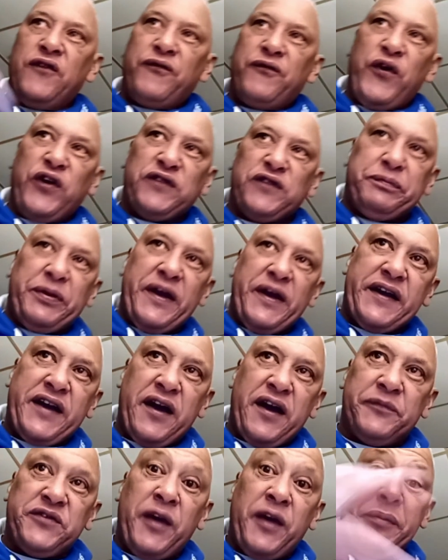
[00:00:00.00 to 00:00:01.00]
First player
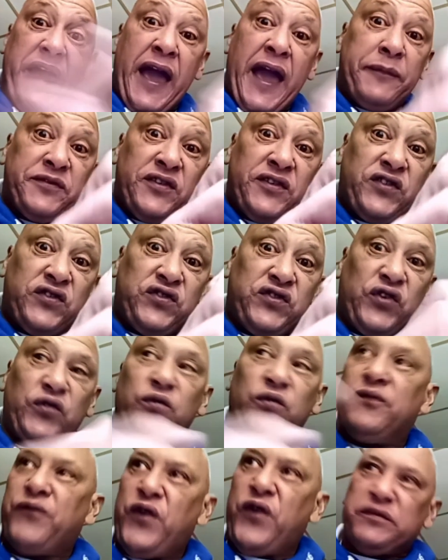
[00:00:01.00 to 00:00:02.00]
comes up. Games with 2.
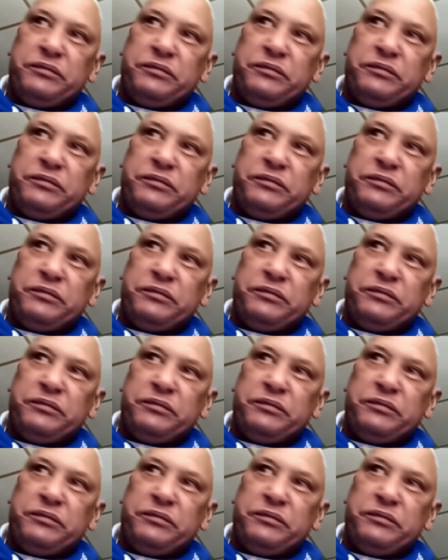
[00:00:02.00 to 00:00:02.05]
First